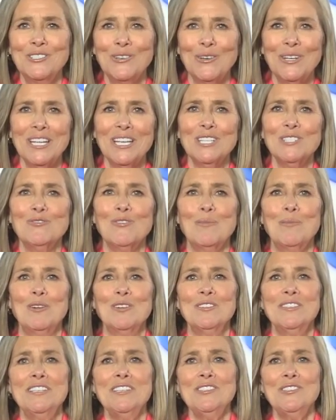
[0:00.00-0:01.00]
Joining us from our
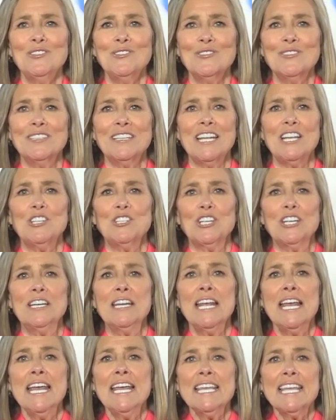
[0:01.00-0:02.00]
sister station,
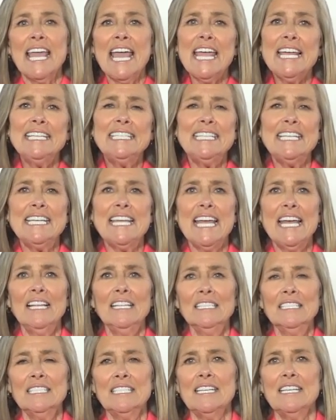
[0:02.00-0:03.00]
K D
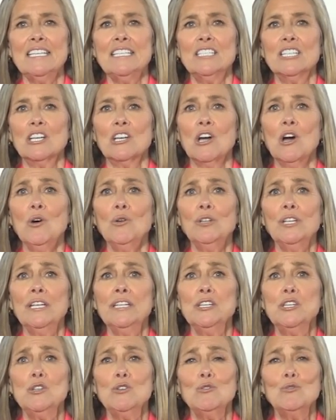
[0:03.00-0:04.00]
L T Dakota
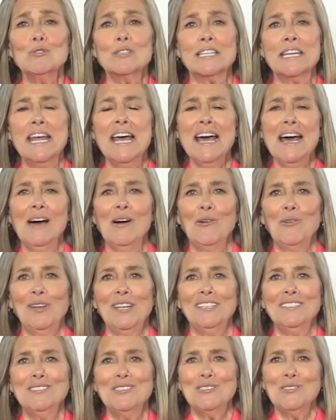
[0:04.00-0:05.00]
News Now
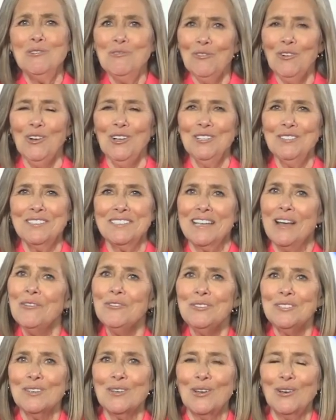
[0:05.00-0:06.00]
in Sioux Falls,
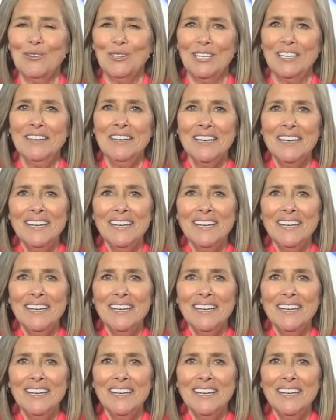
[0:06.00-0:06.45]
South Dakota,